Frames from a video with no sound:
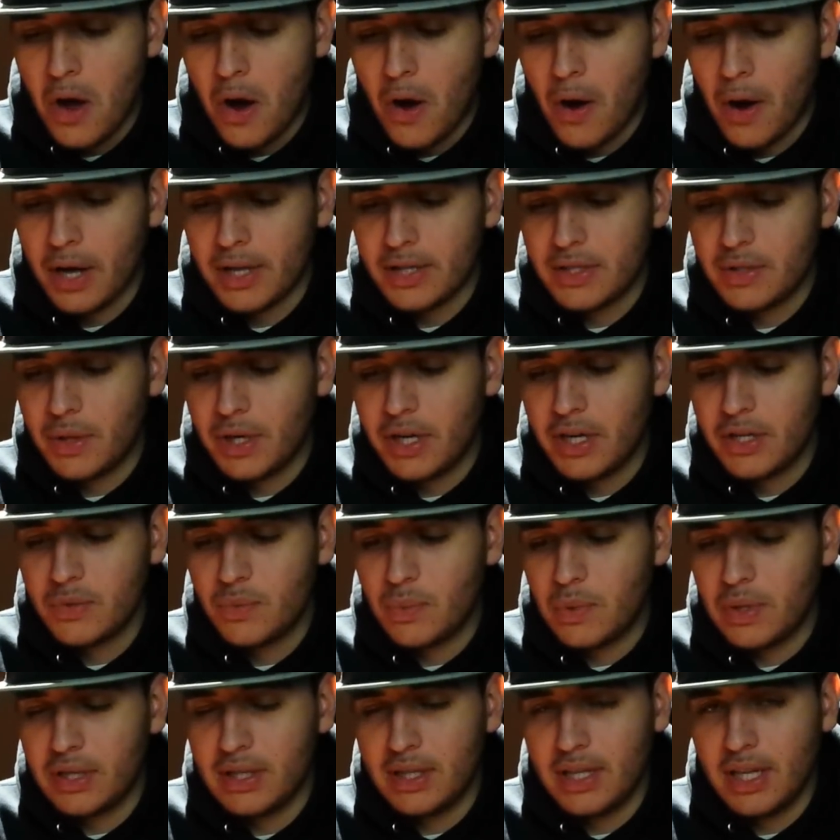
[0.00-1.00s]
Alright, so here's
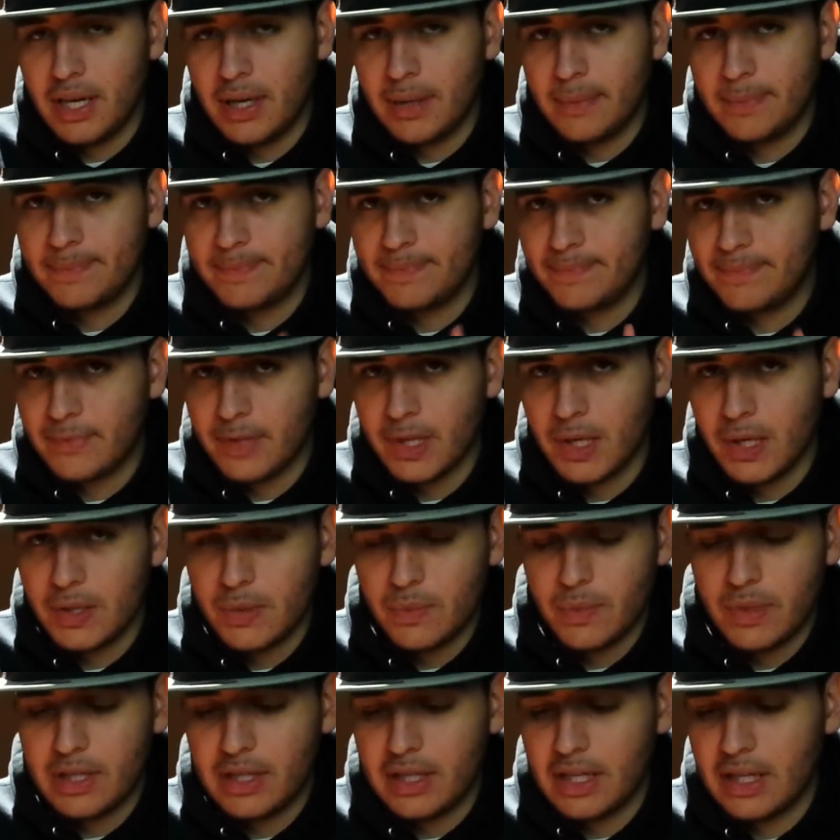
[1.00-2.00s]
one thing. Here's
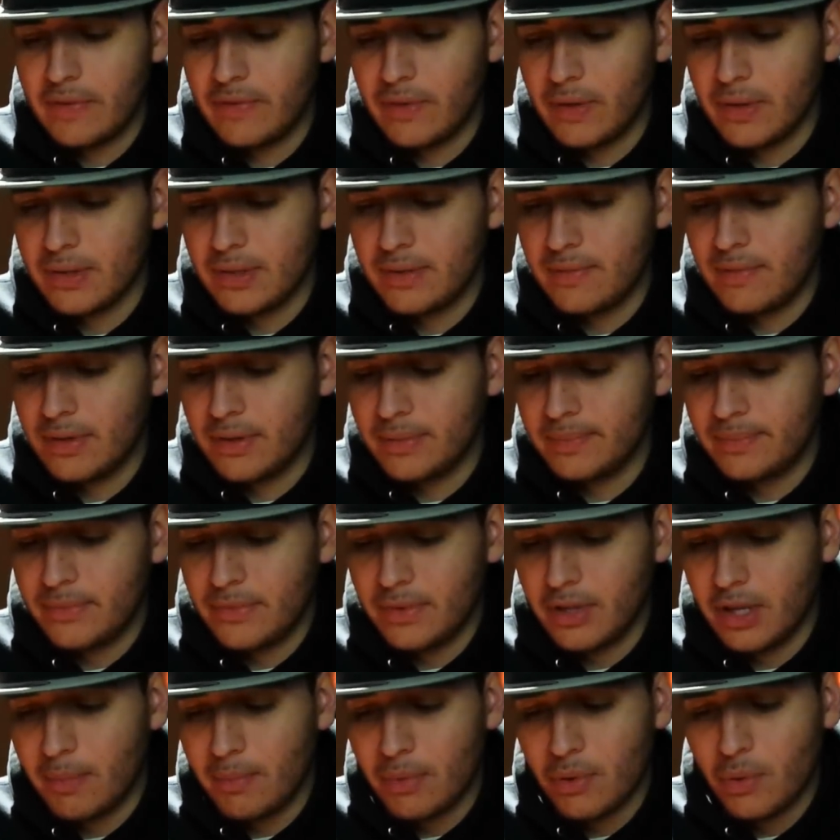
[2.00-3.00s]
one thing, first of all.
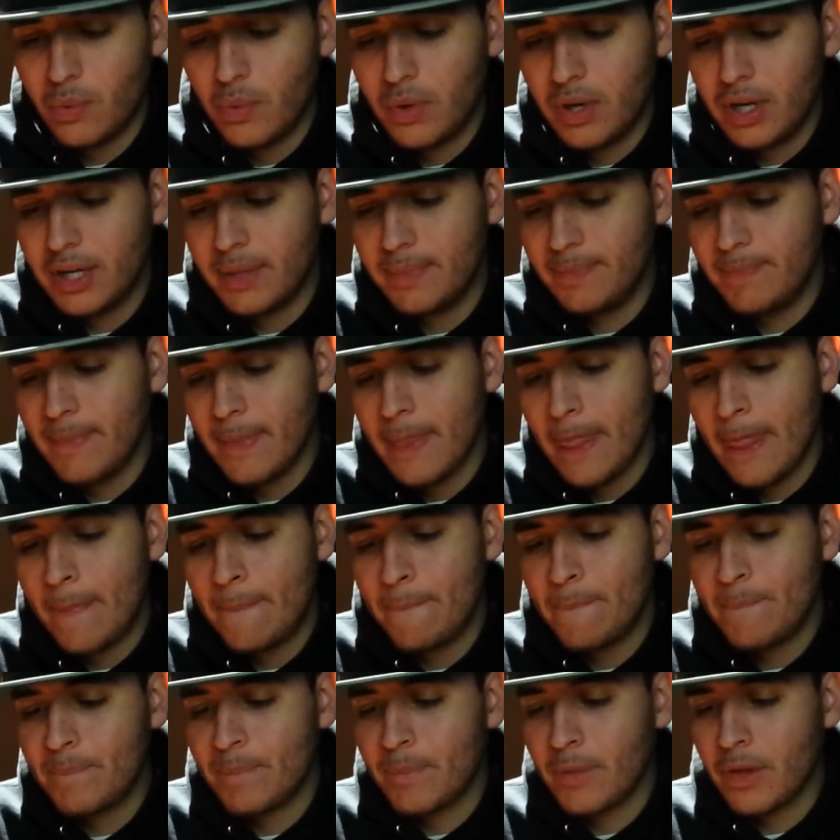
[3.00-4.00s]
Number one
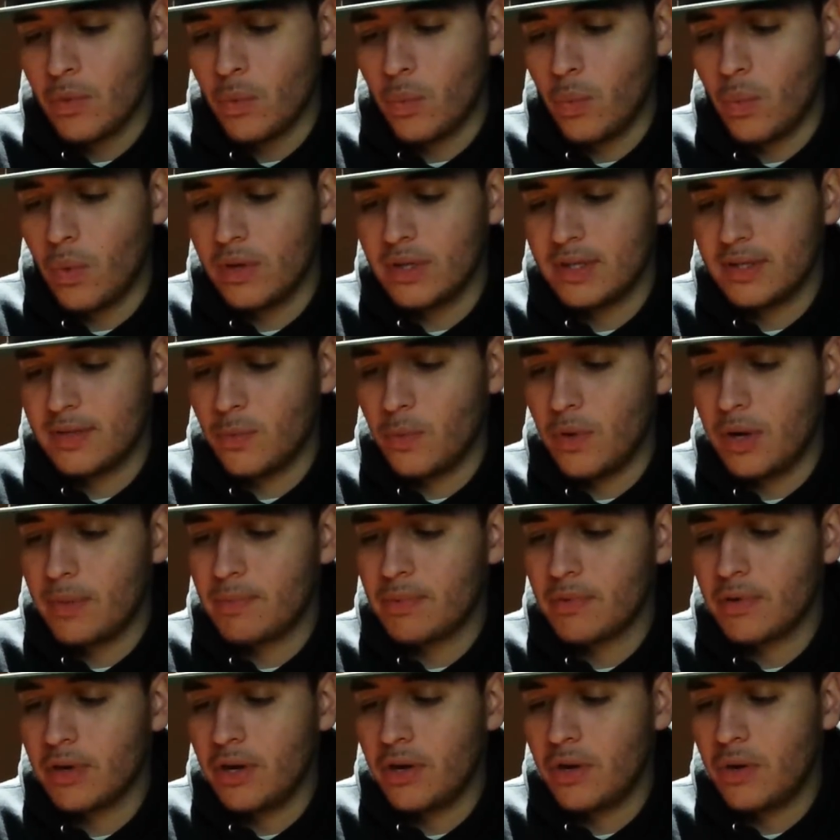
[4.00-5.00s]

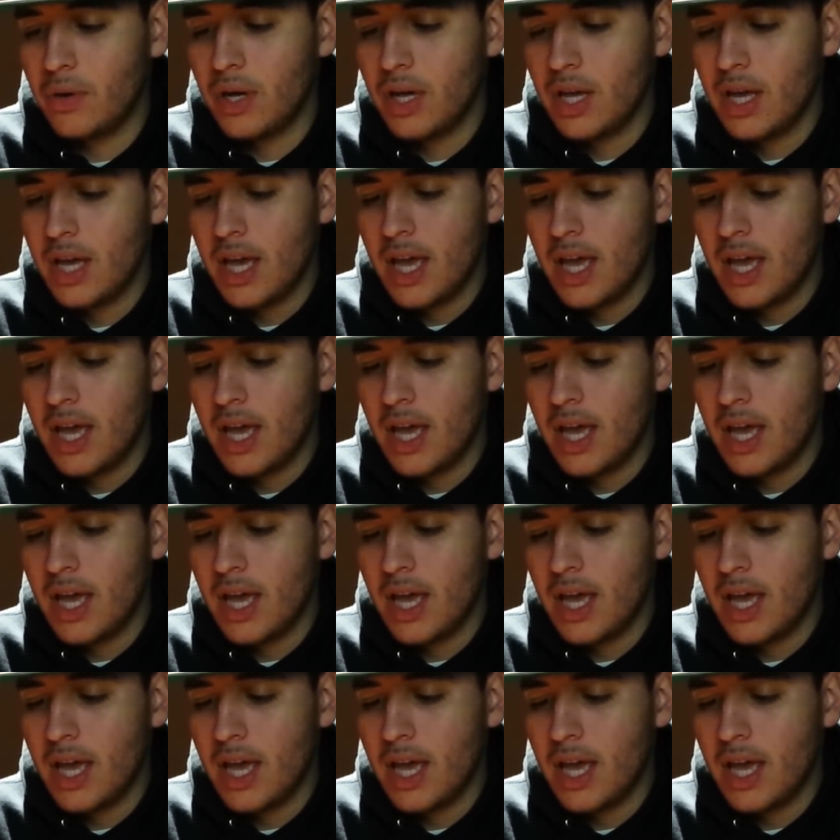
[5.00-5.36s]
pro